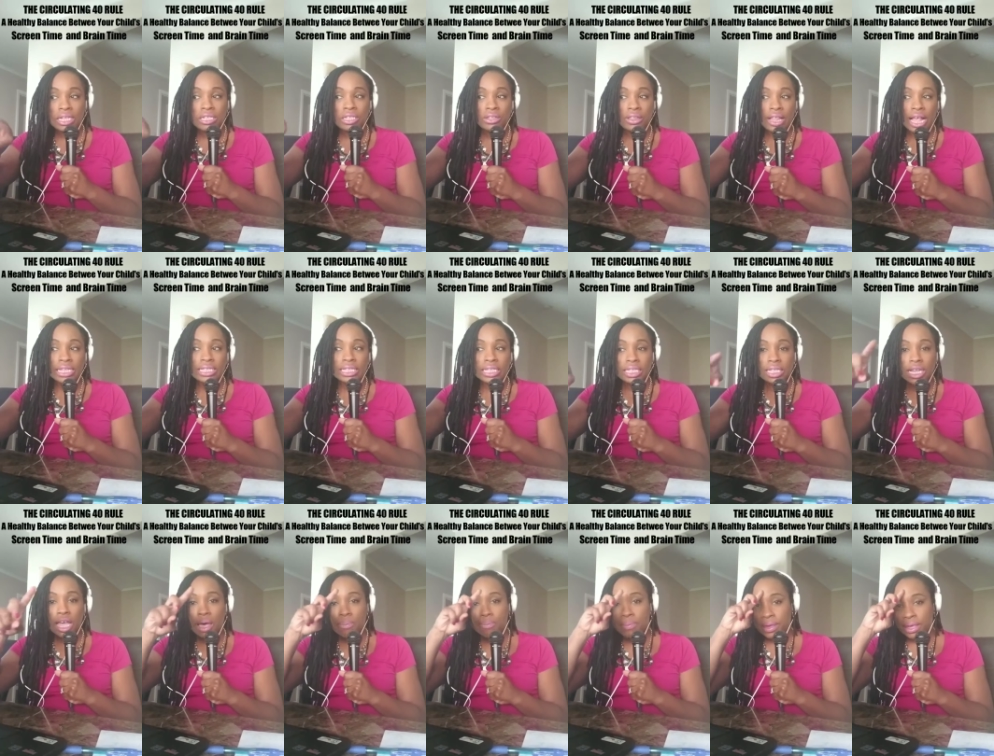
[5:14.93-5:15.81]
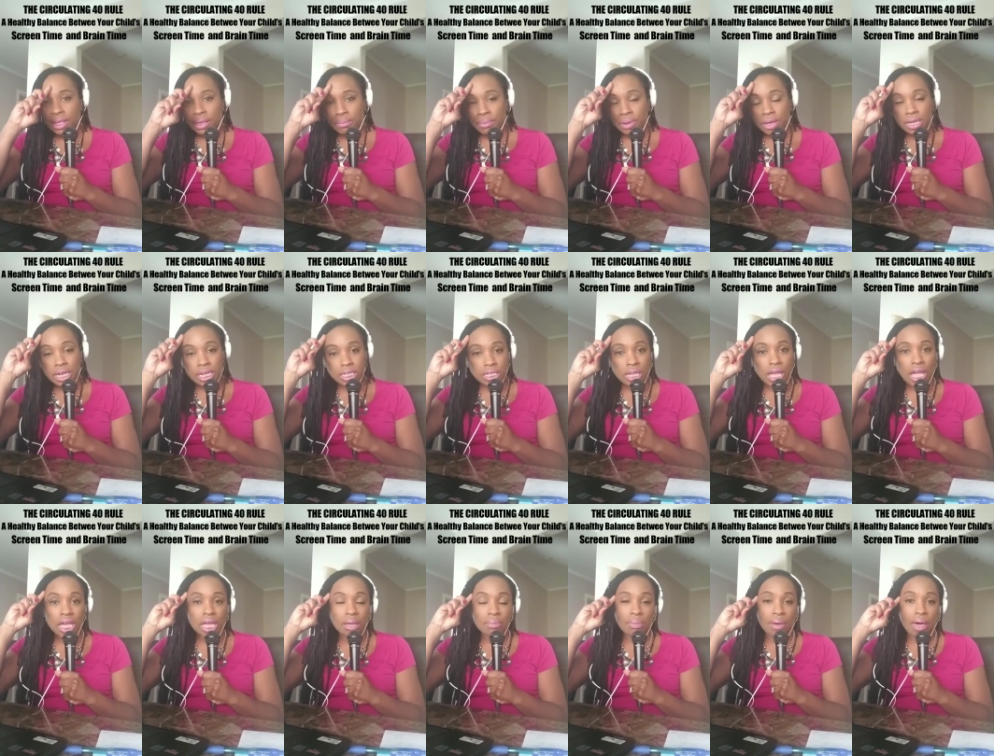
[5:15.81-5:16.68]
So that's a topic I'm going to
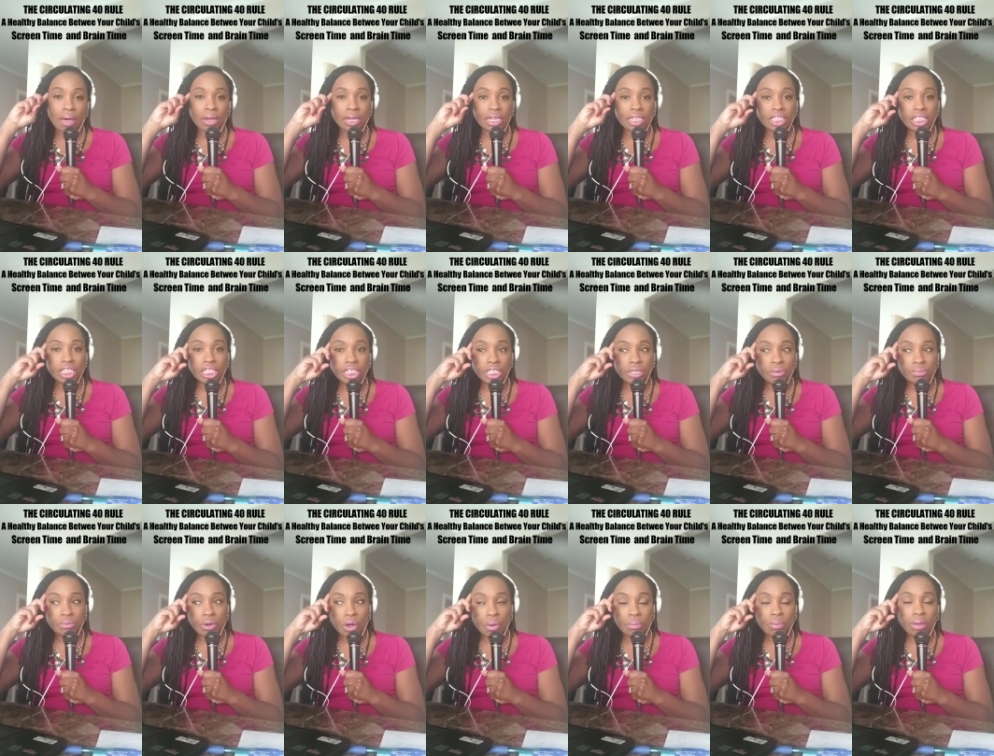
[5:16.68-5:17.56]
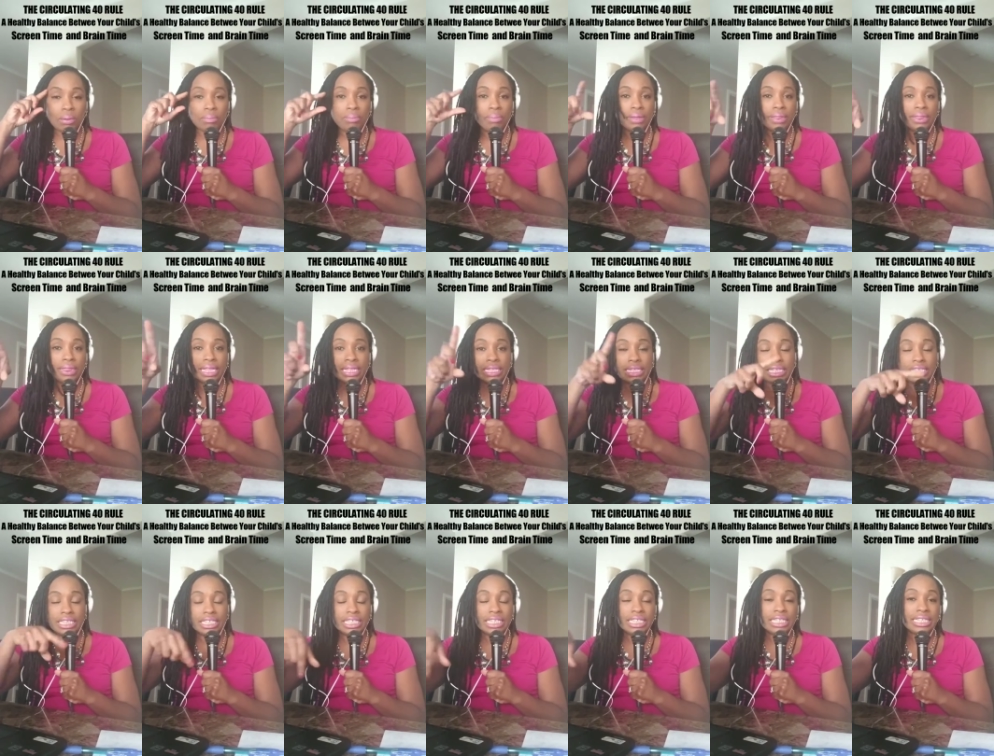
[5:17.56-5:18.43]
talk about in just a moment. But
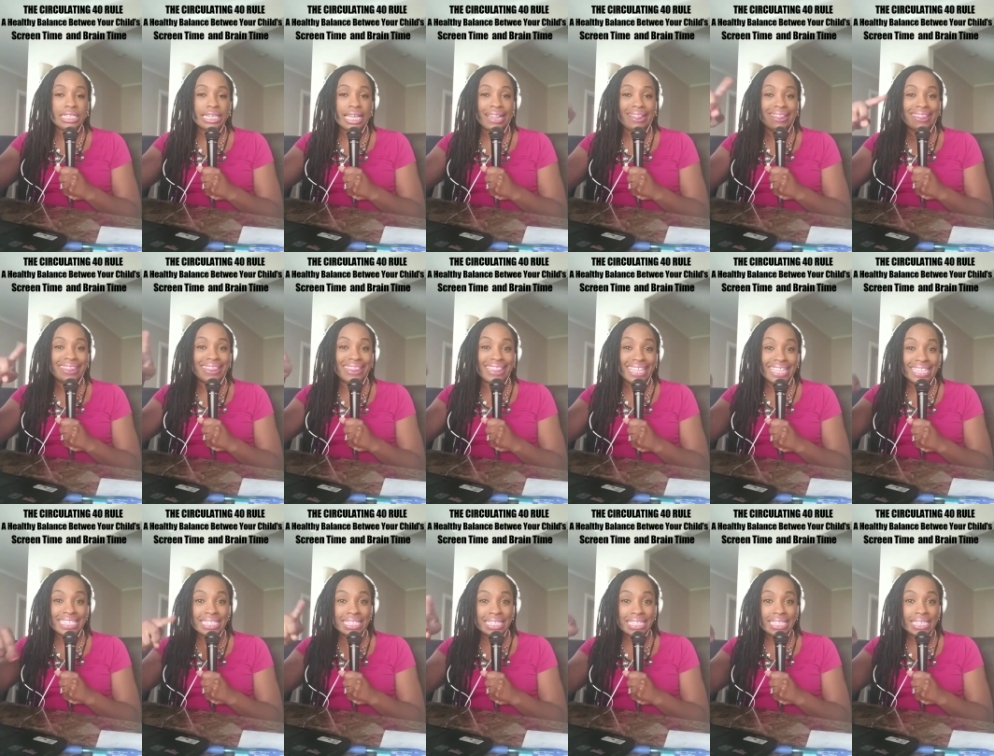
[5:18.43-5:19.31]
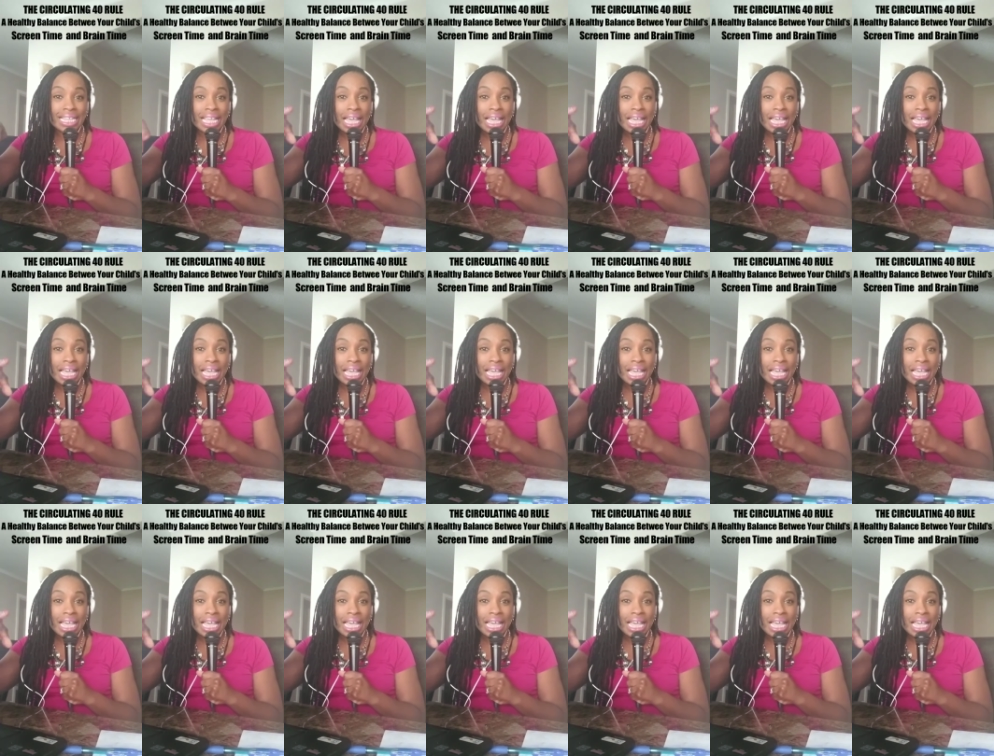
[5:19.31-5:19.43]
just in this